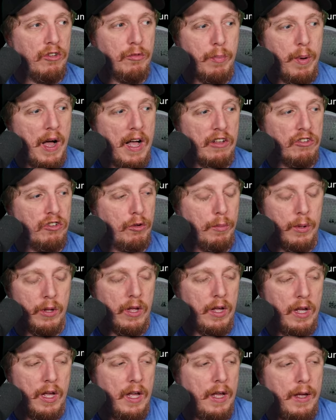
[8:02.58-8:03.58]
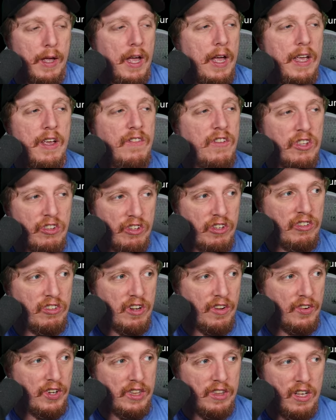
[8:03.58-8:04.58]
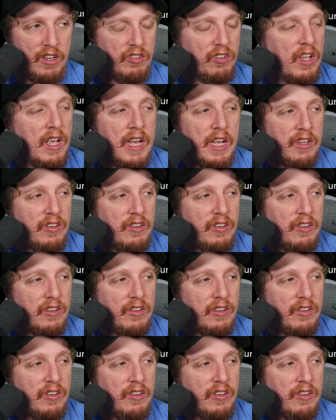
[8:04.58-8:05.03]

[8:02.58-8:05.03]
as possible. I, I even see stuff like this.